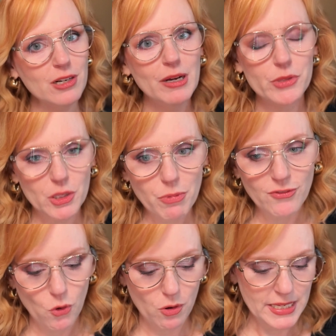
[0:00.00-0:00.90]
about with the
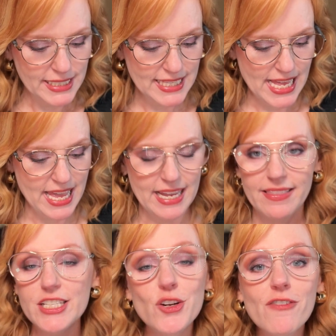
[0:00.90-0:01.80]
performance thing.
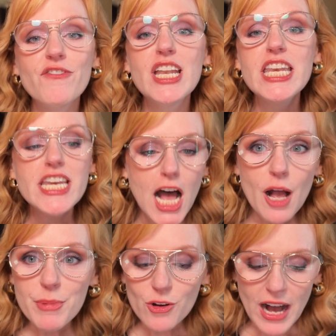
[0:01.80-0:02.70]
These are
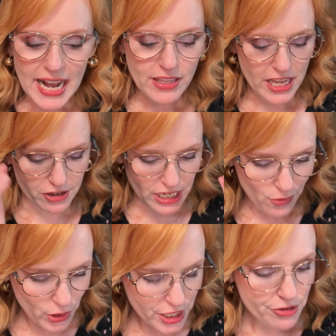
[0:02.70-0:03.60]
phenomenal eyeliners. I
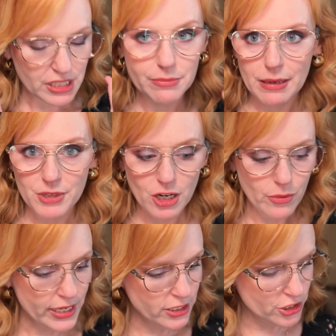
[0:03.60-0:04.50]
wanna use them. I'm
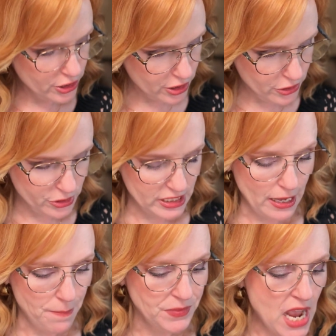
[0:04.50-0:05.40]
going to use
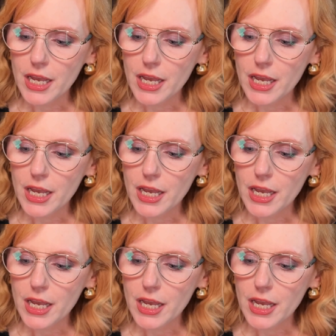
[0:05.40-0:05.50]
them.